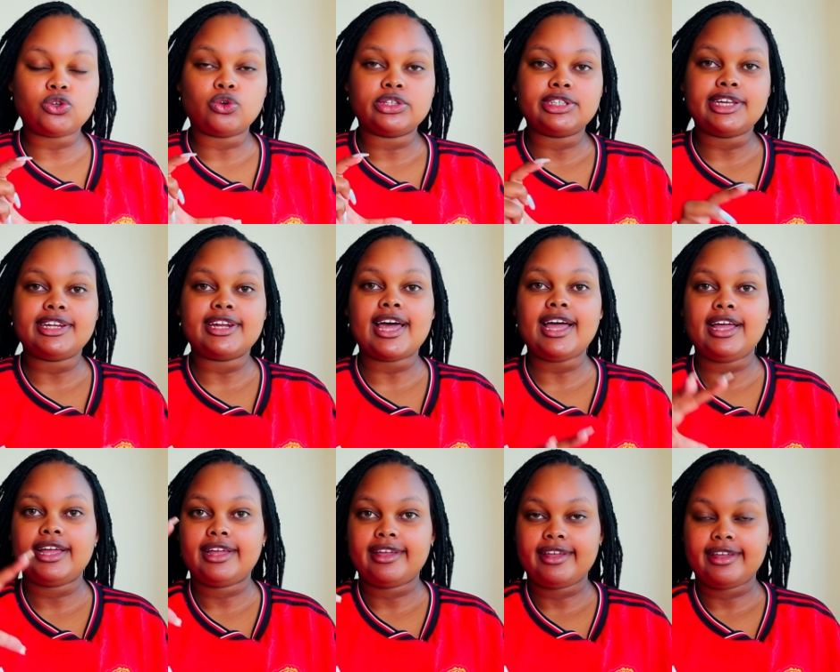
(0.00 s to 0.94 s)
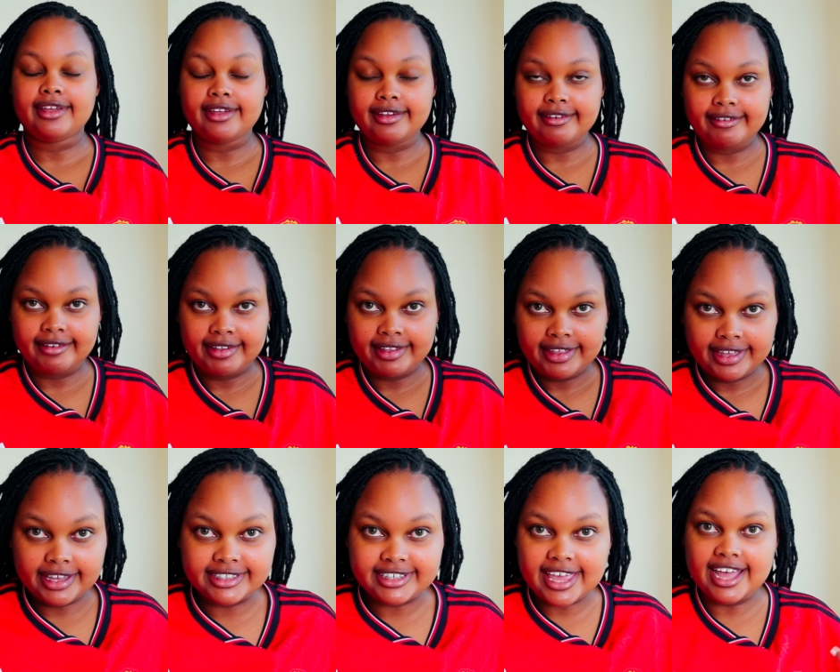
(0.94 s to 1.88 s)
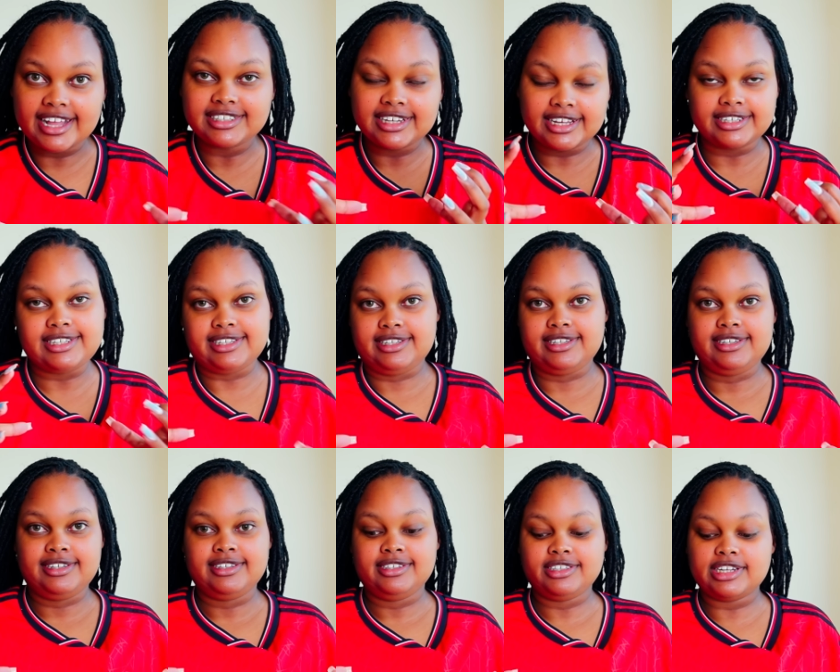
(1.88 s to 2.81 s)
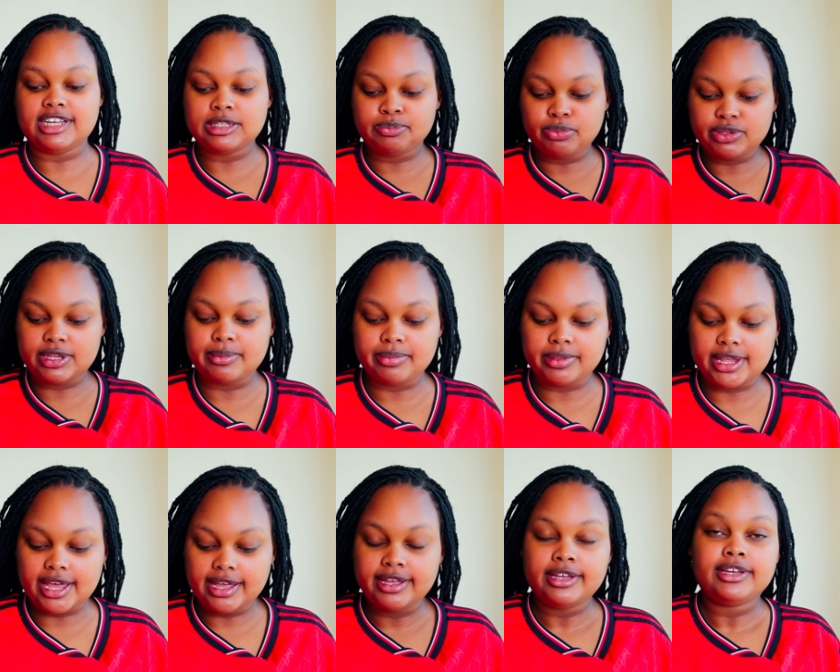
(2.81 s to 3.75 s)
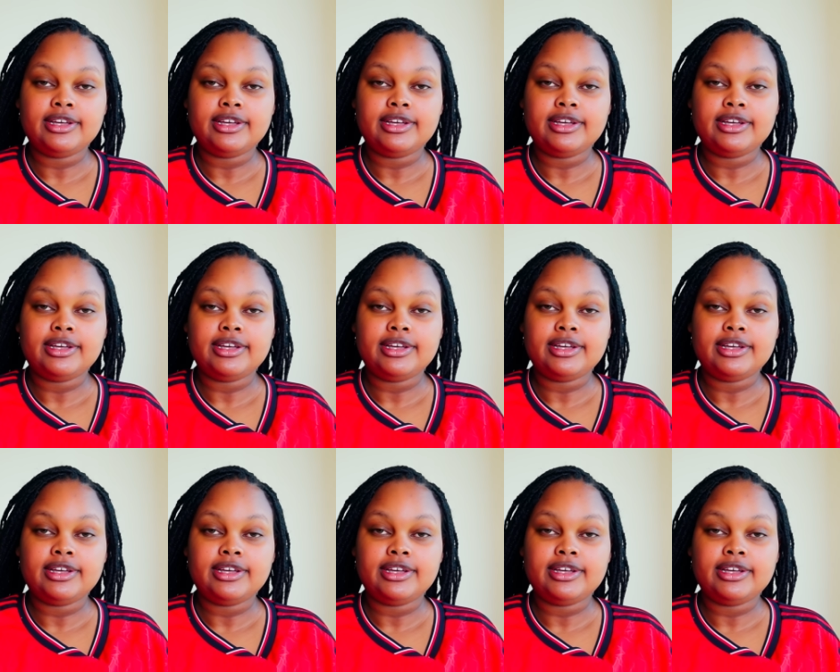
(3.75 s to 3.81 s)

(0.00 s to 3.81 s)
container, it's airtight. Just put them there,